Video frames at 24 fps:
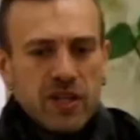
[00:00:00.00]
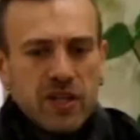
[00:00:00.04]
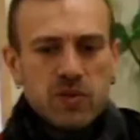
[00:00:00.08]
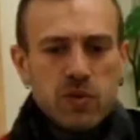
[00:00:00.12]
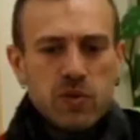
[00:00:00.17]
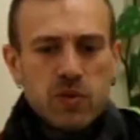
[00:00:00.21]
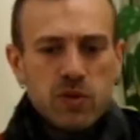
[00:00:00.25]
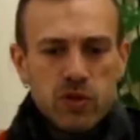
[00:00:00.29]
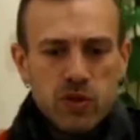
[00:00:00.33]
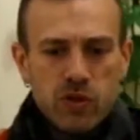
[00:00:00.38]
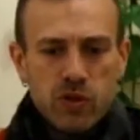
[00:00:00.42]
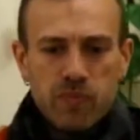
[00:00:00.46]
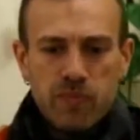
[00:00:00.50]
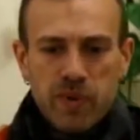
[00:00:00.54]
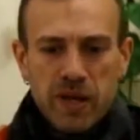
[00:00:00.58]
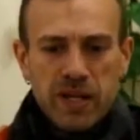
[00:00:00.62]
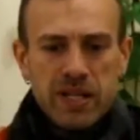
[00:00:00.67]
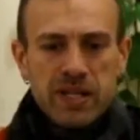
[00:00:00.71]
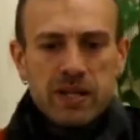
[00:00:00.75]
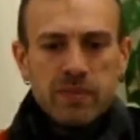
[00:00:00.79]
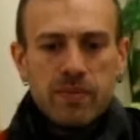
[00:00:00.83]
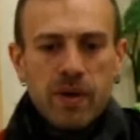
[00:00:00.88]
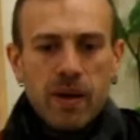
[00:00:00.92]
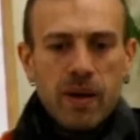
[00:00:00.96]
the things were sort of
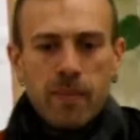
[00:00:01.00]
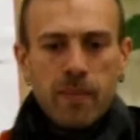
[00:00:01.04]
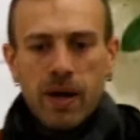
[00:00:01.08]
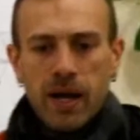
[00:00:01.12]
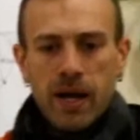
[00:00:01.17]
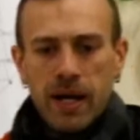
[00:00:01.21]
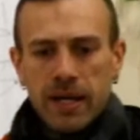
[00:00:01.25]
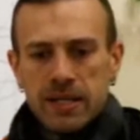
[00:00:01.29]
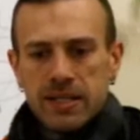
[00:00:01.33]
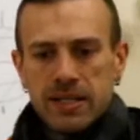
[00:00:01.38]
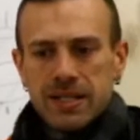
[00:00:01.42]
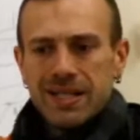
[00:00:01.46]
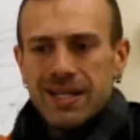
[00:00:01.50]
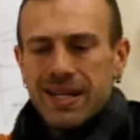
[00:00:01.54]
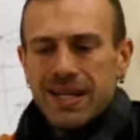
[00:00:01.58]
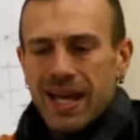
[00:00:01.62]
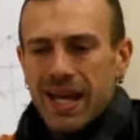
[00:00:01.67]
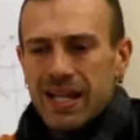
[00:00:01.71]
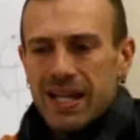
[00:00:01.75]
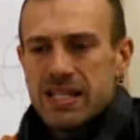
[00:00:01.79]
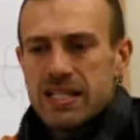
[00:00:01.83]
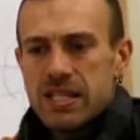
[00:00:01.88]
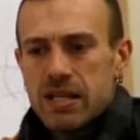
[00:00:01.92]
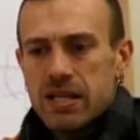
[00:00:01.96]
bending my mind,
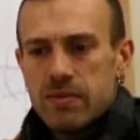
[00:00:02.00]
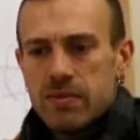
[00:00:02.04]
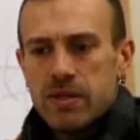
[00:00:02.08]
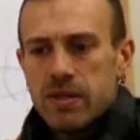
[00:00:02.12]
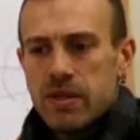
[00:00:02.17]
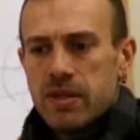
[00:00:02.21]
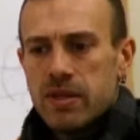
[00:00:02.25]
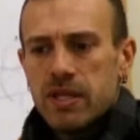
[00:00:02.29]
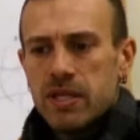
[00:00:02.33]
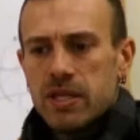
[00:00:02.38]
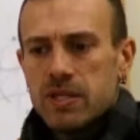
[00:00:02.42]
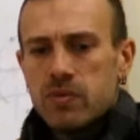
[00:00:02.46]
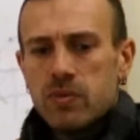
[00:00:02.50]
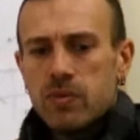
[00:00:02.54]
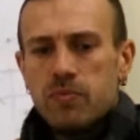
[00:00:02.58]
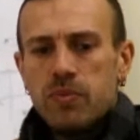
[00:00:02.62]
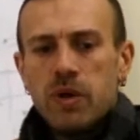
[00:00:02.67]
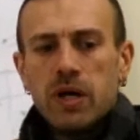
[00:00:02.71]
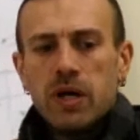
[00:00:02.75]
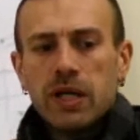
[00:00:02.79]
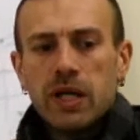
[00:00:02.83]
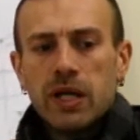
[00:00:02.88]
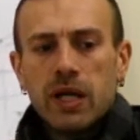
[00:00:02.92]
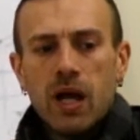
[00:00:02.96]
and some of the things were
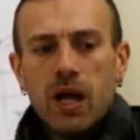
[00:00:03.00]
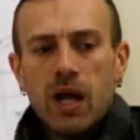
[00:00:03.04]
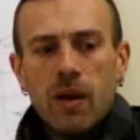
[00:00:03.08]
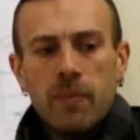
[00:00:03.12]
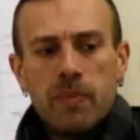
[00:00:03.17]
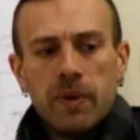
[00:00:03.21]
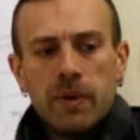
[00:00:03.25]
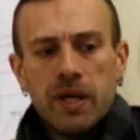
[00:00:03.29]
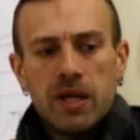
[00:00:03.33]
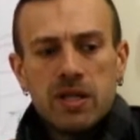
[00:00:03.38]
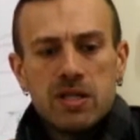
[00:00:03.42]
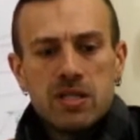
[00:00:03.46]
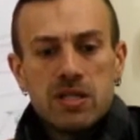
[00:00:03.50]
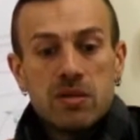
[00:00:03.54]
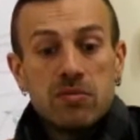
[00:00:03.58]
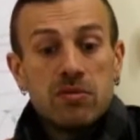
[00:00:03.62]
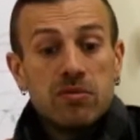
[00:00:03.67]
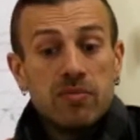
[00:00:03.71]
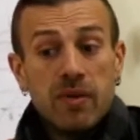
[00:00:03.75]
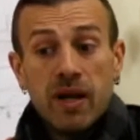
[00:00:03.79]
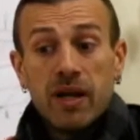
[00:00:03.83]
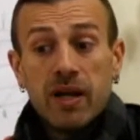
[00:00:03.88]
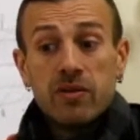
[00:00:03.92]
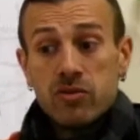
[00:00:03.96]
bucking up against
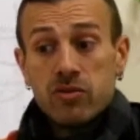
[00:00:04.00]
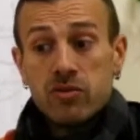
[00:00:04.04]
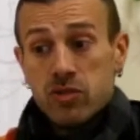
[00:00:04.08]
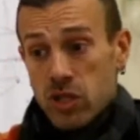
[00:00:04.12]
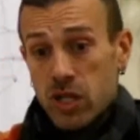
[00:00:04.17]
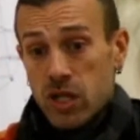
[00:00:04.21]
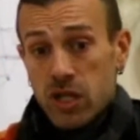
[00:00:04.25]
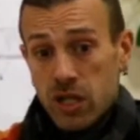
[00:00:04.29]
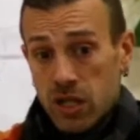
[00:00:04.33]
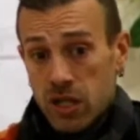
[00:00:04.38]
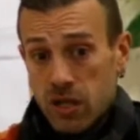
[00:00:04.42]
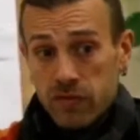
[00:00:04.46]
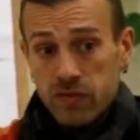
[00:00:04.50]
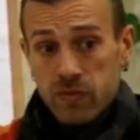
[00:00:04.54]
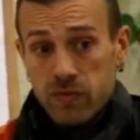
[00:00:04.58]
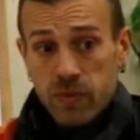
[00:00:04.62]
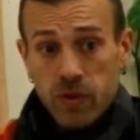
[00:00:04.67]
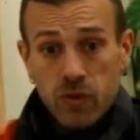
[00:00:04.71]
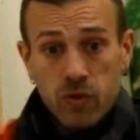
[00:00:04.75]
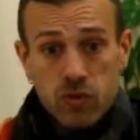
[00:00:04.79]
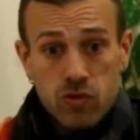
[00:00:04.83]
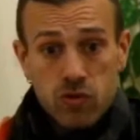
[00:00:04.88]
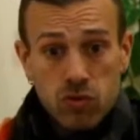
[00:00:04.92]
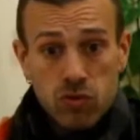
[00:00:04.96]
some of my understanding of
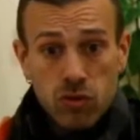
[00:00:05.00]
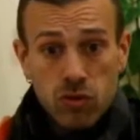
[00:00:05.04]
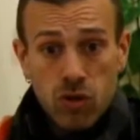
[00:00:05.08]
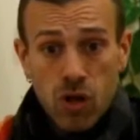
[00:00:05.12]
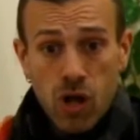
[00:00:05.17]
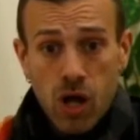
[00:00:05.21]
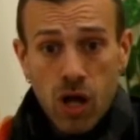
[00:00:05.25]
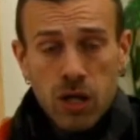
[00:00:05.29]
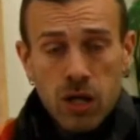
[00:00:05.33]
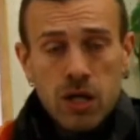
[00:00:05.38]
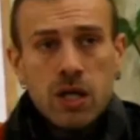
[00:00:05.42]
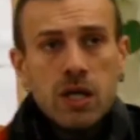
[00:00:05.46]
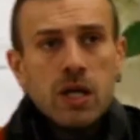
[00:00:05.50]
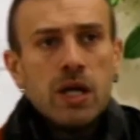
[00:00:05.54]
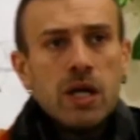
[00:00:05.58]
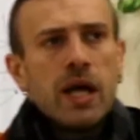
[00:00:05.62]
spiritual law,